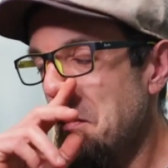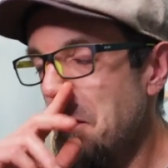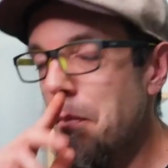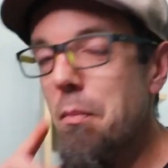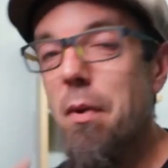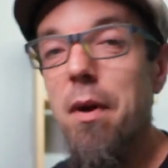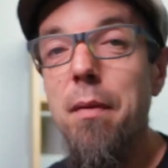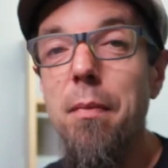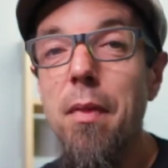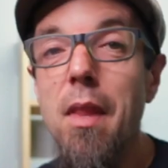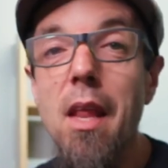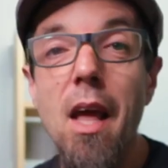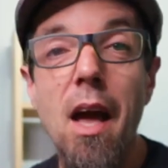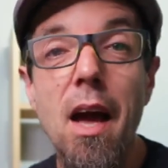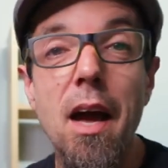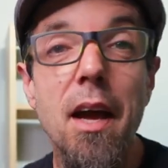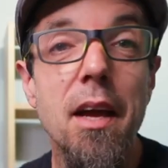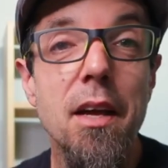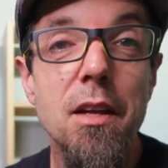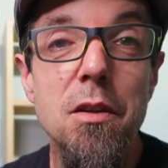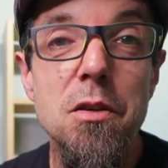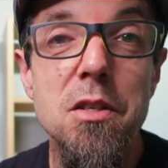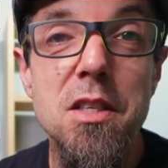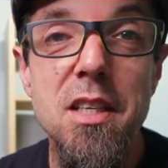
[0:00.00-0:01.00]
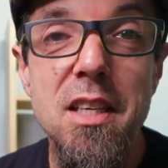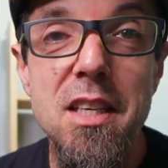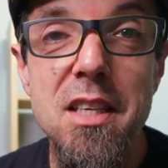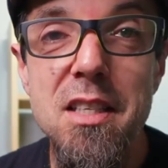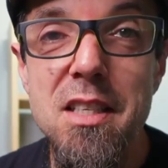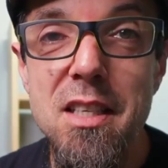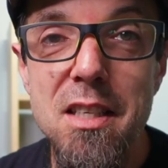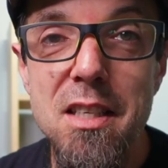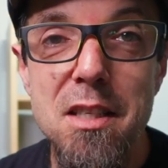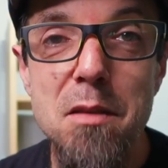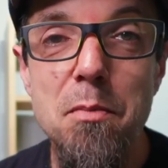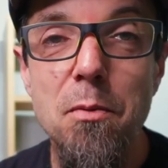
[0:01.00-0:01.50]
But I used it
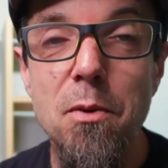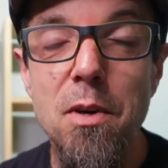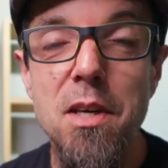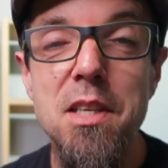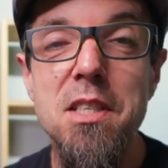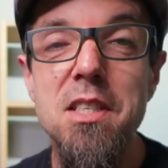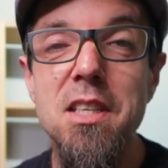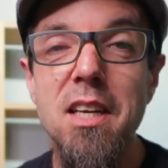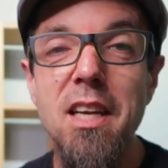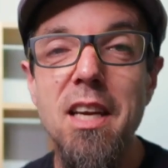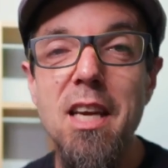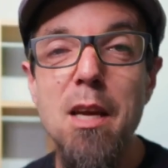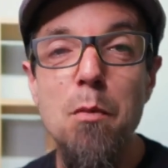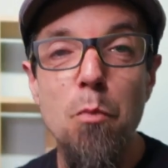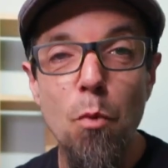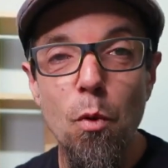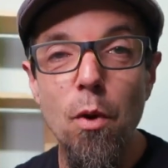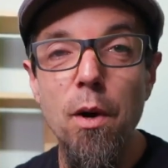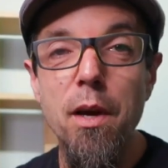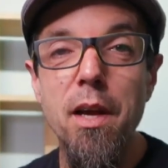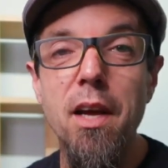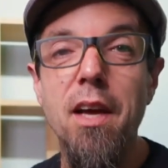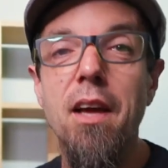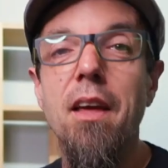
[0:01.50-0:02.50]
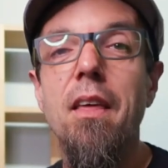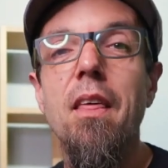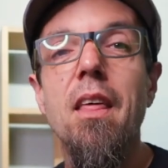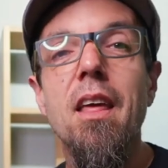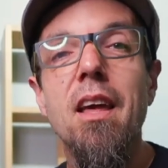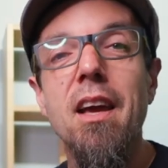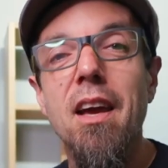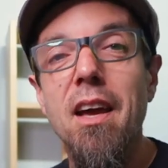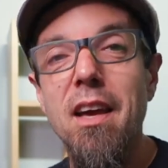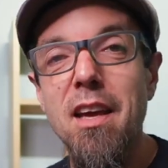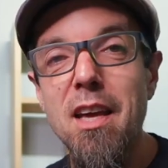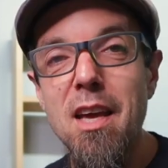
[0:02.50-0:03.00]
as inspiration to keep working
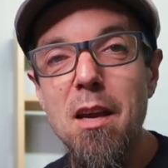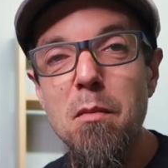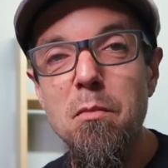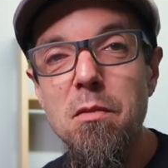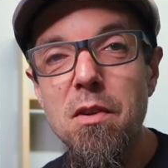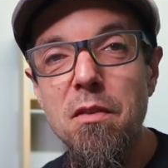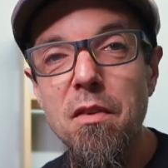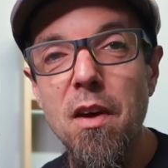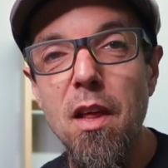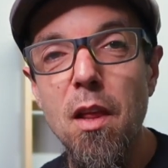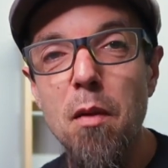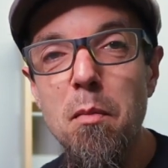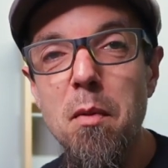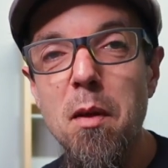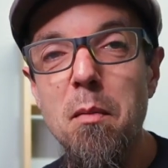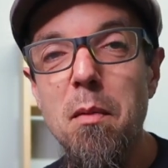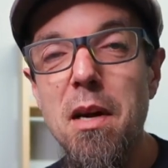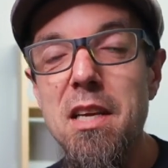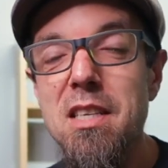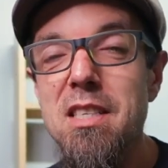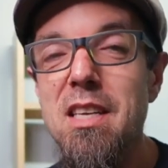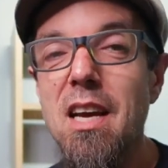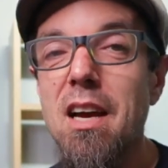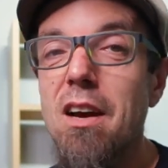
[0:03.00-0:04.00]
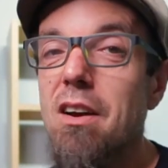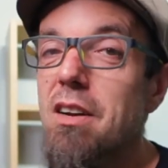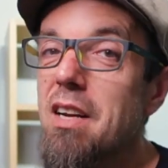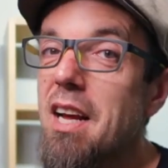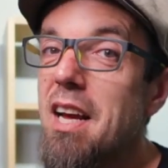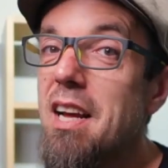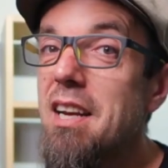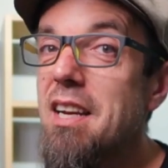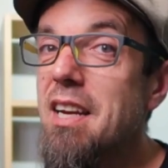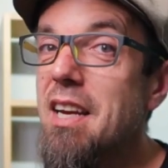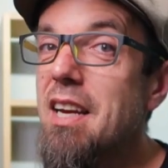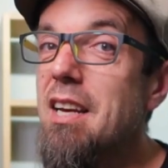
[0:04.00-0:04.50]
and keep developing my sound
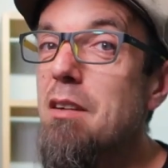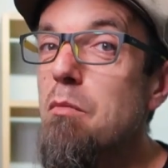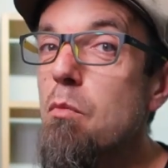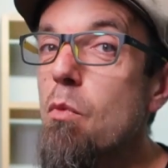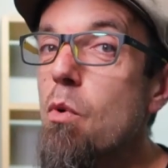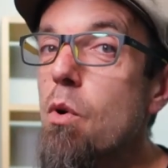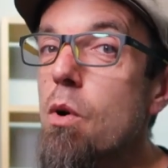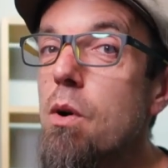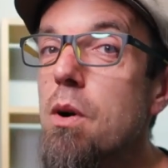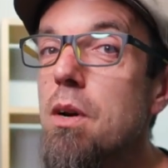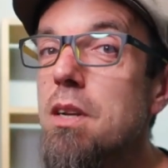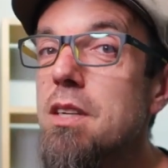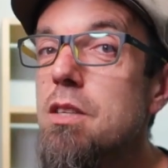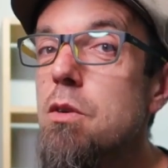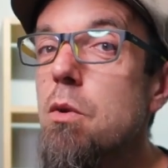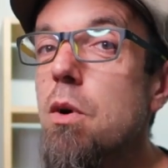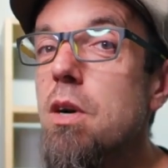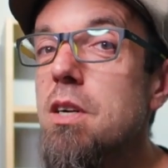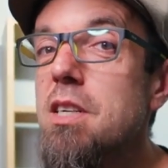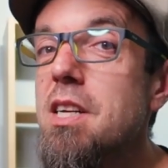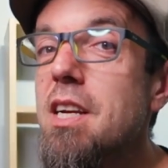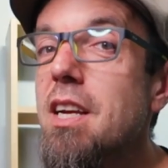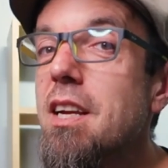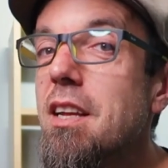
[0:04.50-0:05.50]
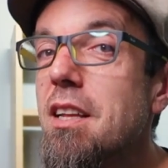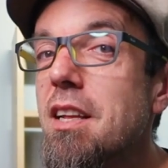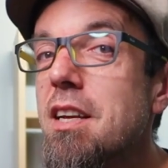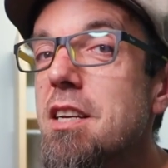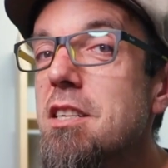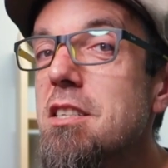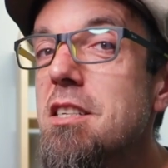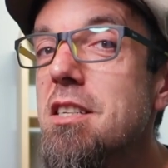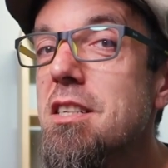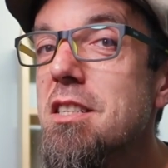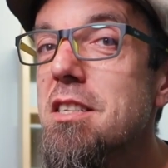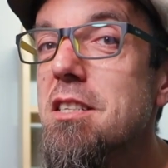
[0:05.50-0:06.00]
and to get more into
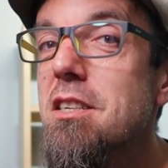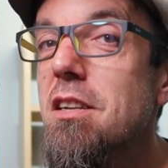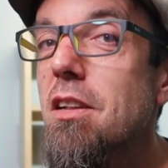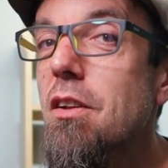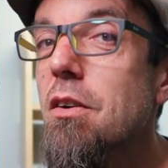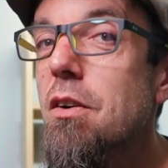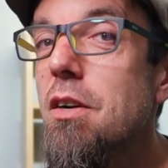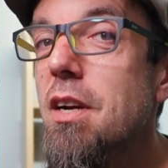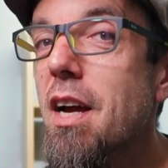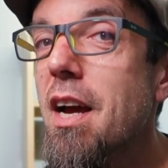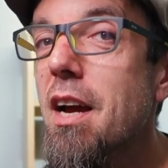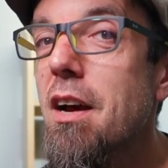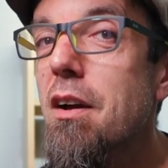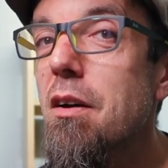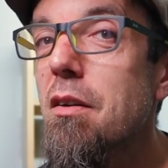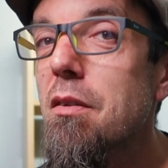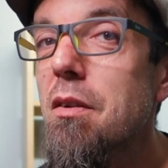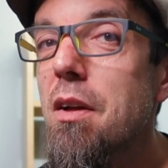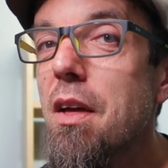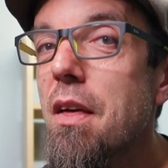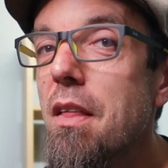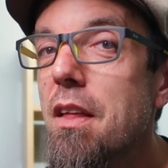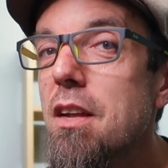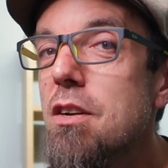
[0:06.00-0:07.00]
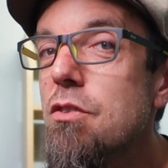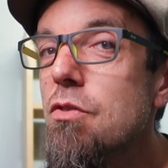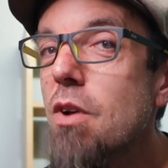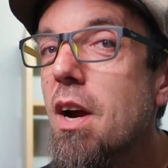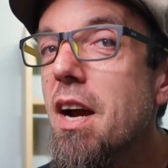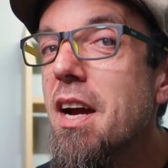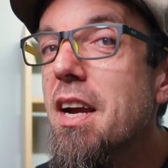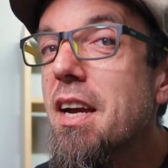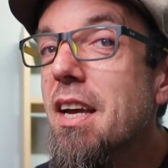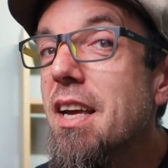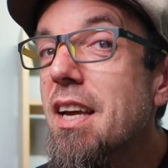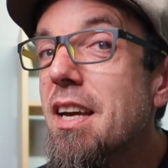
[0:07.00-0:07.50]
articulations and learn to try
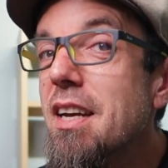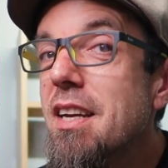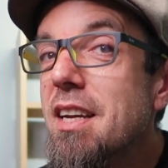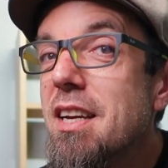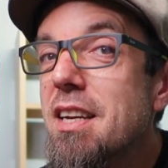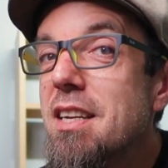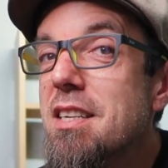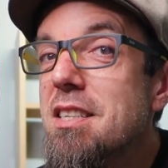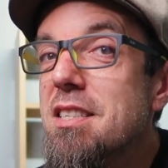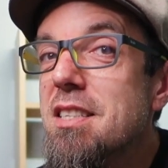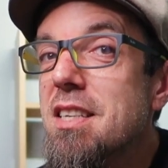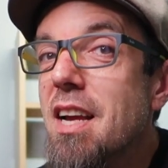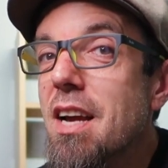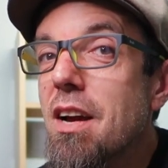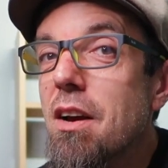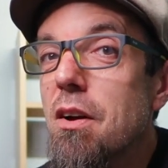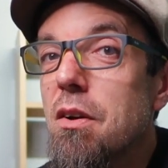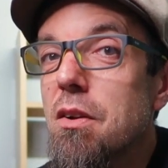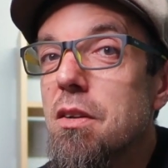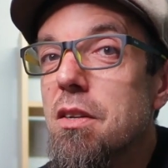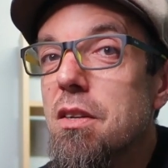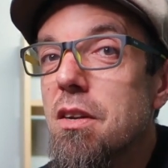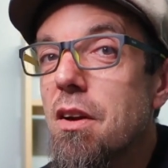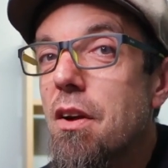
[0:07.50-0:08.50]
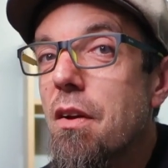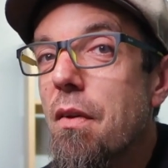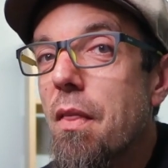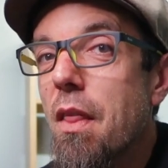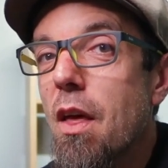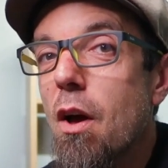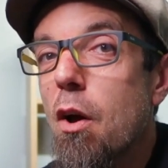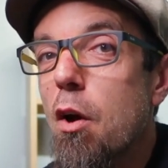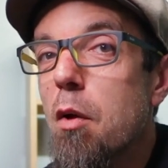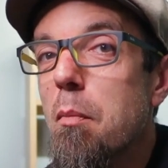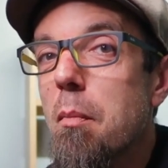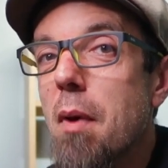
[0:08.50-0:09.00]
and get his sound
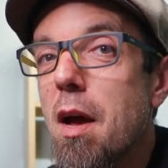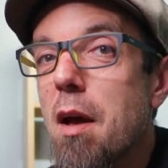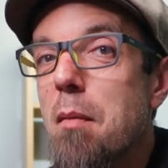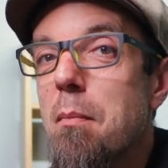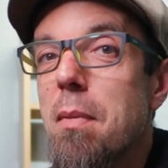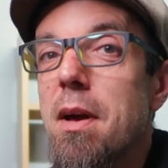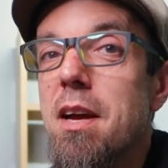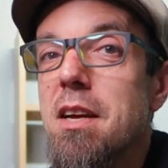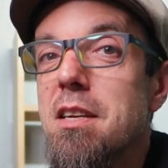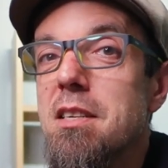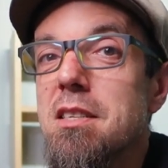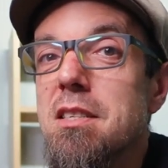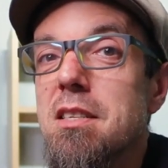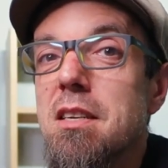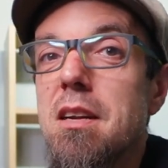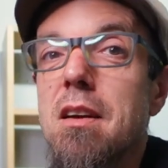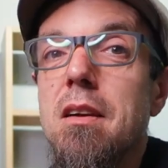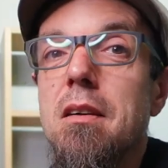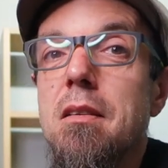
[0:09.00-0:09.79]
on my bass.